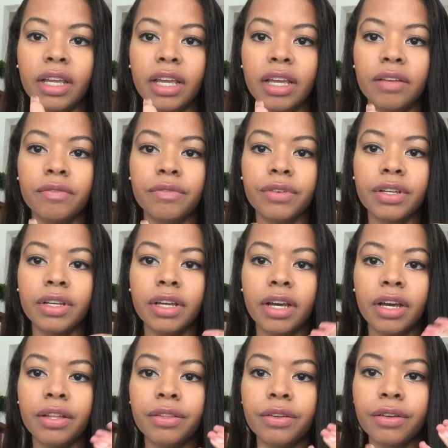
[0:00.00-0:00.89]
every
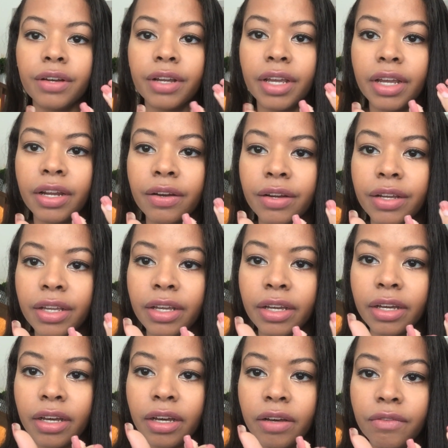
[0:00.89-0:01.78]
other
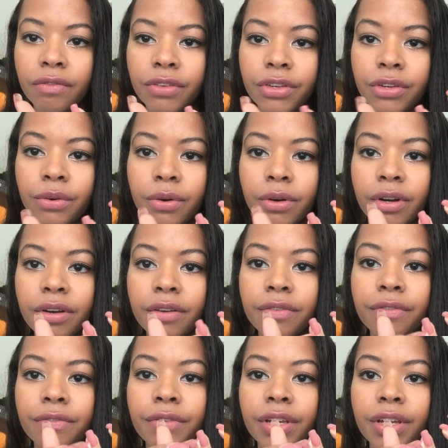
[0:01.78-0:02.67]
area of your
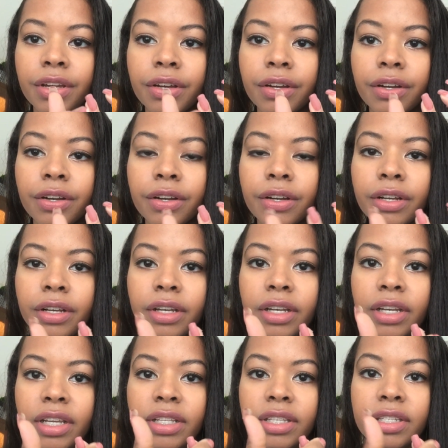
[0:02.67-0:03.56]
finger
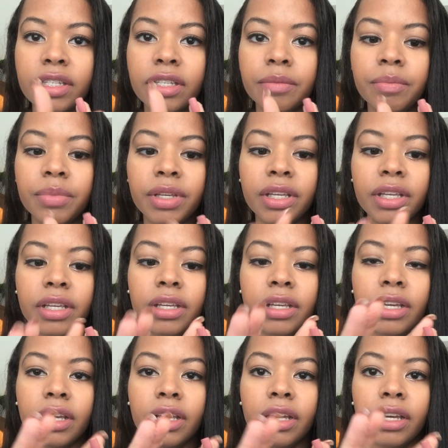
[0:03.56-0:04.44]
needs to be
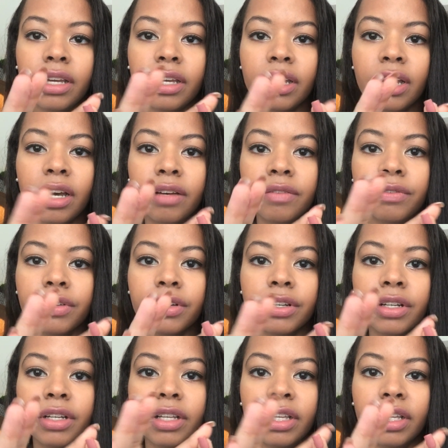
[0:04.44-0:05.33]

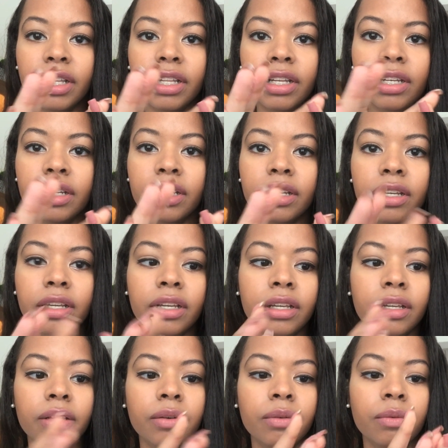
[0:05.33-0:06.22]
covered in
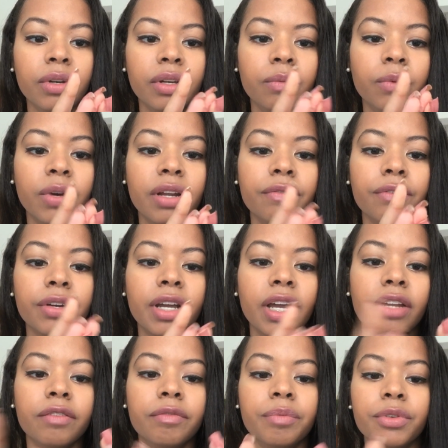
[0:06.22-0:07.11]
whatever
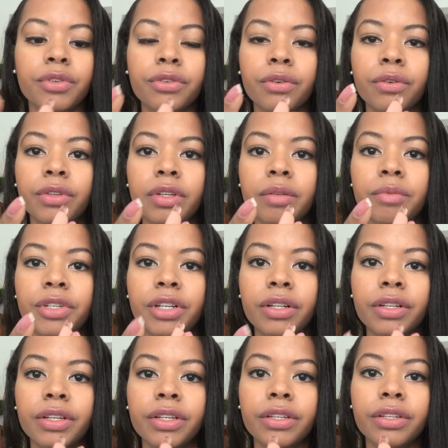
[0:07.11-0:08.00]
kind of petroleum
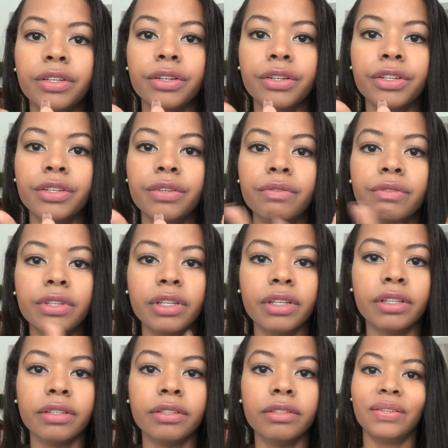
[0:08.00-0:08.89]
jelly you're
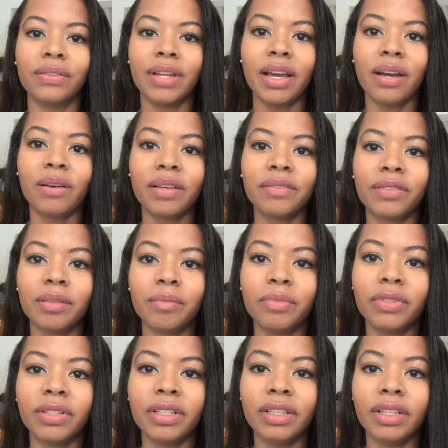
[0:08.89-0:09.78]
using. And now I've
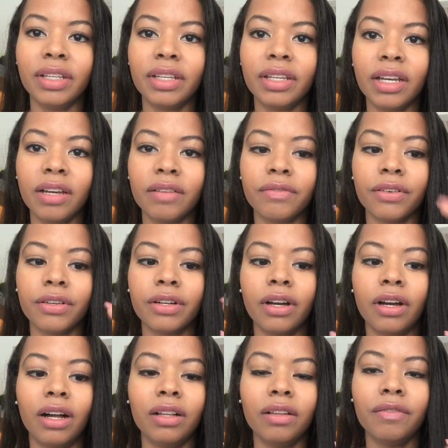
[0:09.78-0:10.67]
completely
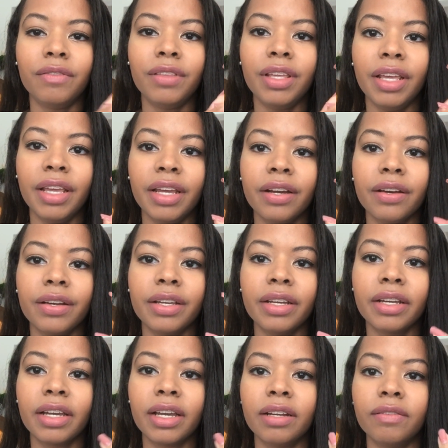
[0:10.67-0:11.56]
covered all of the
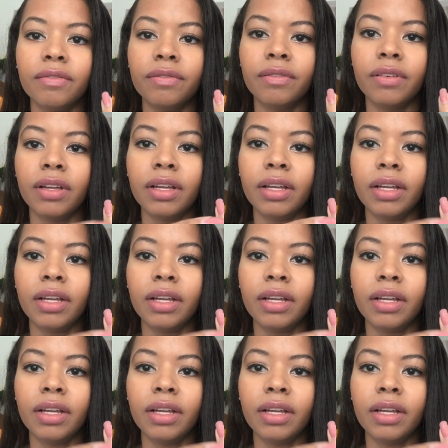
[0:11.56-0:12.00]
area kind of